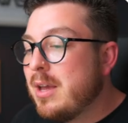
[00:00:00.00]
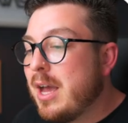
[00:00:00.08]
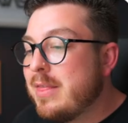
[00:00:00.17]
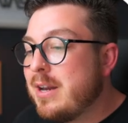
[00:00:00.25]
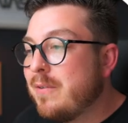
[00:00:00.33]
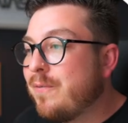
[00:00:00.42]

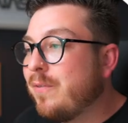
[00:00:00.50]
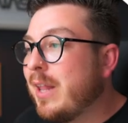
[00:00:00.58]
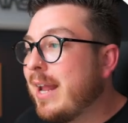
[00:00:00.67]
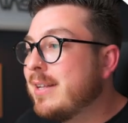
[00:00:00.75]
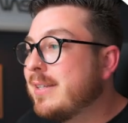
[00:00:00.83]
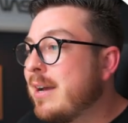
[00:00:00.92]
And then it
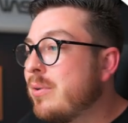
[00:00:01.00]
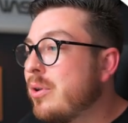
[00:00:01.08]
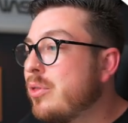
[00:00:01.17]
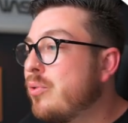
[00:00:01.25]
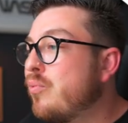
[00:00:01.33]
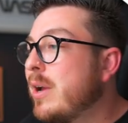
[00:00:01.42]
flattens
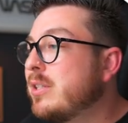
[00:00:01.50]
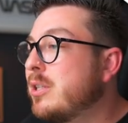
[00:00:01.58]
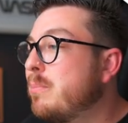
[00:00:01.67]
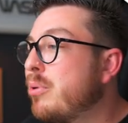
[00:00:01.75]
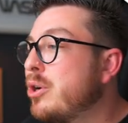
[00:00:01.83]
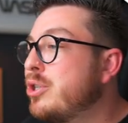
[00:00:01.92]
out the rest
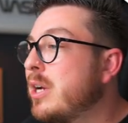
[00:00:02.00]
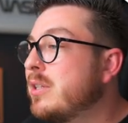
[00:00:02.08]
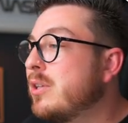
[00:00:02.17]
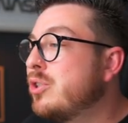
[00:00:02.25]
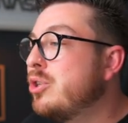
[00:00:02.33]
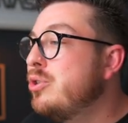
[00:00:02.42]
of the
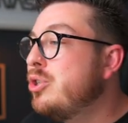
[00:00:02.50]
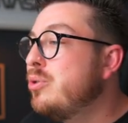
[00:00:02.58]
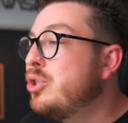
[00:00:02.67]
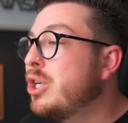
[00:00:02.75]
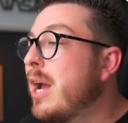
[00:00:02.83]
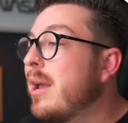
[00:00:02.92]
project as soon as you
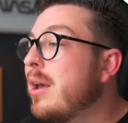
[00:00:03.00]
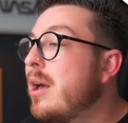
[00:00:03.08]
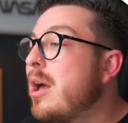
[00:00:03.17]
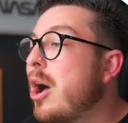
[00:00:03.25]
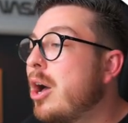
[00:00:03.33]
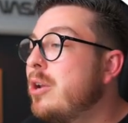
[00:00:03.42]
check
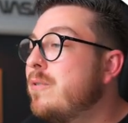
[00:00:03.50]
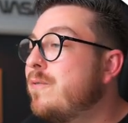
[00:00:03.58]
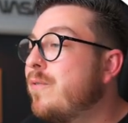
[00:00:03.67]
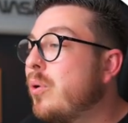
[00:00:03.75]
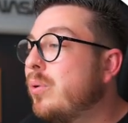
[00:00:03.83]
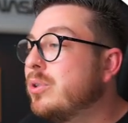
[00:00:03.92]

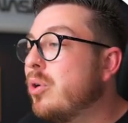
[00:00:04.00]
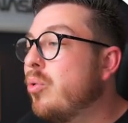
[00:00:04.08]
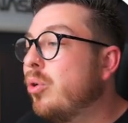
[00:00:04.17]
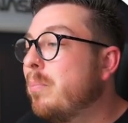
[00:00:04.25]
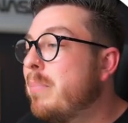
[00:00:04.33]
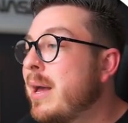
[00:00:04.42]
unfold
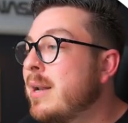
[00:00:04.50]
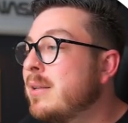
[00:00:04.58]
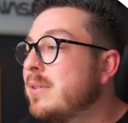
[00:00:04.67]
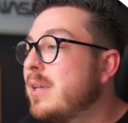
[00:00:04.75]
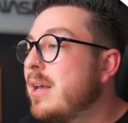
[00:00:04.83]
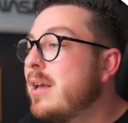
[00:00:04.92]
all
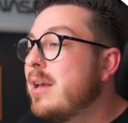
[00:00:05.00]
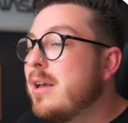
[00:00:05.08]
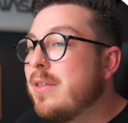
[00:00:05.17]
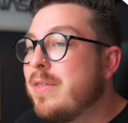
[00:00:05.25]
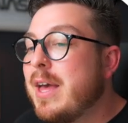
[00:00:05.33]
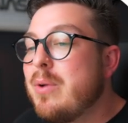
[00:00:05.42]
bends.
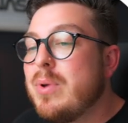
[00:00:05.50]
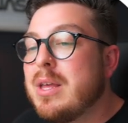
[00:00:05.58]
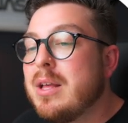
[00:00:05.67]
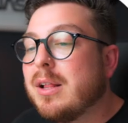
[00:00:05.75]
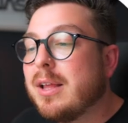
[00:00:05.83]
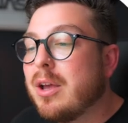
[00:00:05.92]
Then we
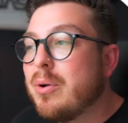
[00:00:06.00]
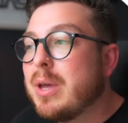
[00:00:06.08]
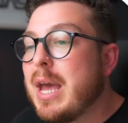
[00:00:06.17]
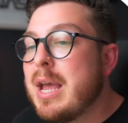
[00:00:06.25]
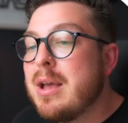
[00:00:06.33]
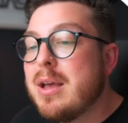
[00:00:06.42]
can click
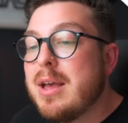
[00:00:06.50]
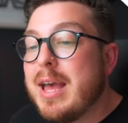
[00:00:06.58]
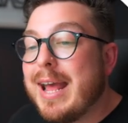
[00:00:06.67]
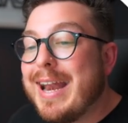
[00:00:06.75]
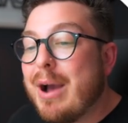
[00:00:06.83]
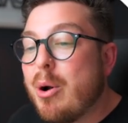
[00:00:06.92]
OK,
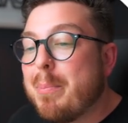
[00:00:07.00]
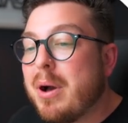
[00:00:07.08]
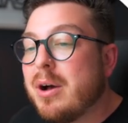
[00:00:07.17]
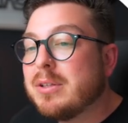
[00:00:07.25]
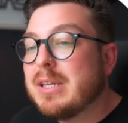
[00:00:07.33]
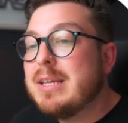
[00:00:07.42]
and now our
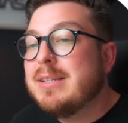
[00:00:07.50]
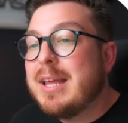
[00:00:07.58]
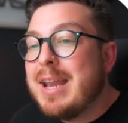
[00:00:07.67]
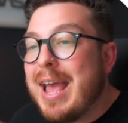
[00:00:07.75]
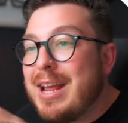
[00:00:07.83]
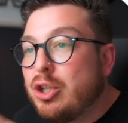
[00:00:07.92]
part is
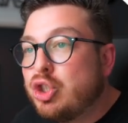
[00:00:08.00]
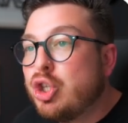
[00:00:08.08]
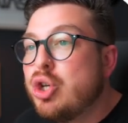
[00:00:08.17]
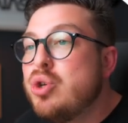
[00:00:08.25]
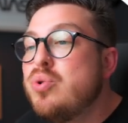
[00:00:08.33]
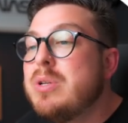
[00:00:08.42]
in a
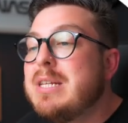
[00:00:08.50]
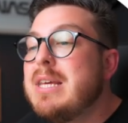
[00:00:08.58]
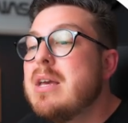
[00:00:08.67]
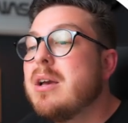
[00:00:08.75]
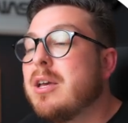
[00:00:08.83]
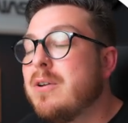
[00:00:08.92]
two
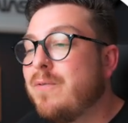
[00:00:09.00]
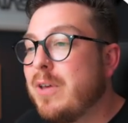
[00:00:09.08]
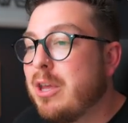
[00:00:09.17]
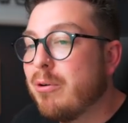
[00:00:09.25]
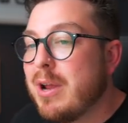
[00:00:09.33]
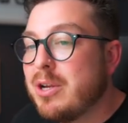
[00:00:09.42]
D
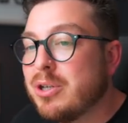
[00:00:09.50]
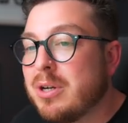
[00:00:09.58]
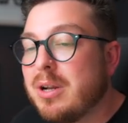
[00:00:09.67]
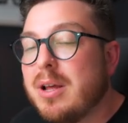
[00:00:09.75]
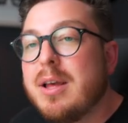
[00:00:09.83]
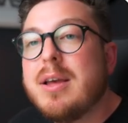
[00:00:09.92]
configuration.
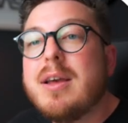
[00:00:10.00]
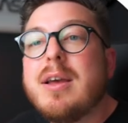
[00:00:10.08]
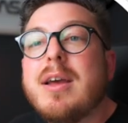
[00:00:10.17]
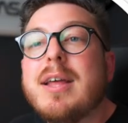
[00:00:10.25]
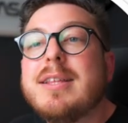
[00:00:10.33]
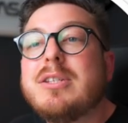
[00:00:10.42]

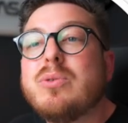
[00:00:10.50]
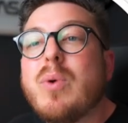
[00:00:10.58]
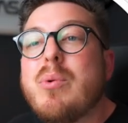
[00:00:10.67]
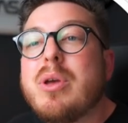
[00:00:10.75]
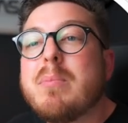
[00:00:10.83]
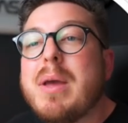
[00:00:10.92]
And this is
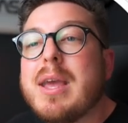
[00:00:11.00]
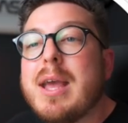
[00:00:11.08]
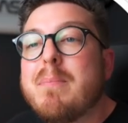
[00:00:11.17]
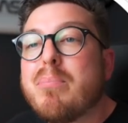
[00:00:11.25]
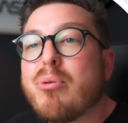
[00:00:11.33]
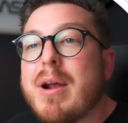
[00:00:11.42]
where we can make
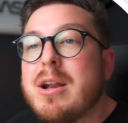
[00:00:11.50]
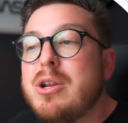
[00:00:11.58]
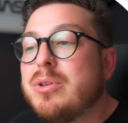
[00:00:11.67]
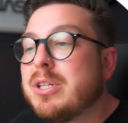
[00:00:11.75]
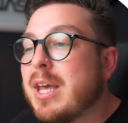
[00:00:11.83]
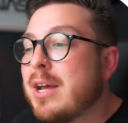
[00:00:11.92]
a brand
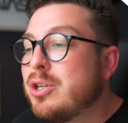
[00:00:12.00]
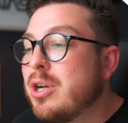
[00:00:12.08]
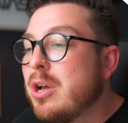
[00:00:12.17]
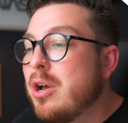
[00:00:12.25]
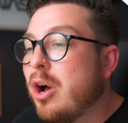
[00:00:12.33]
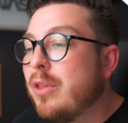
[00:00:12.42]
new
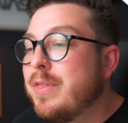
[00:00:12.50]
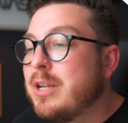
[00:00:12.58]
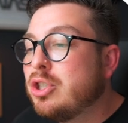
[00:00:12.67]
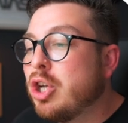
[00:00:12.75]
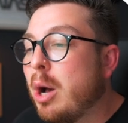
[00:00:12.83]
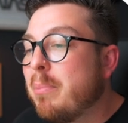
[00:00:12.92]
sketch on
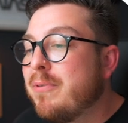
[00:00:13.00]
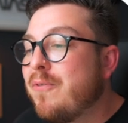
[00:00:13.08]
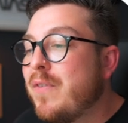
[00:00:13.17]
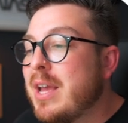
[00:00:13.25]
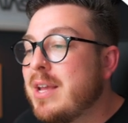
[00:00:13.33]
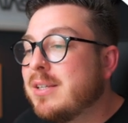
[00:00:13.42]
the top
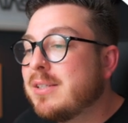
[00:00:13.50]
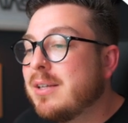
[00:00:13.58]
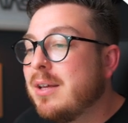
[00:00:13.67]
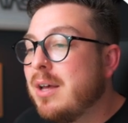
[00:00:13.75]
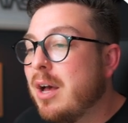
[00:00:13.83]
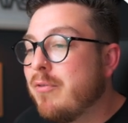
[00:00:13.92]
face
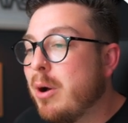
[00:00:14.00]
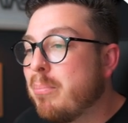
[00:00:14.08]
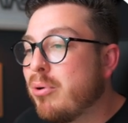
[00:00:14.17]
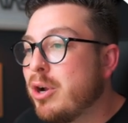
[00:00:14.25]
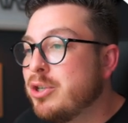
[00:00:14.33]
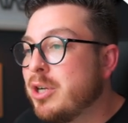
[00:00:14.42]
of our
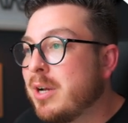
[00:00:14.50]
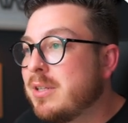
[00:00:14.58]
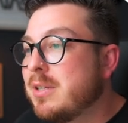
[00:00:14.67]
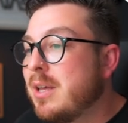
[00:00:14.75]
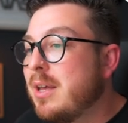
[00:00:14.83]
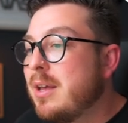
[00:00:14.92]
project.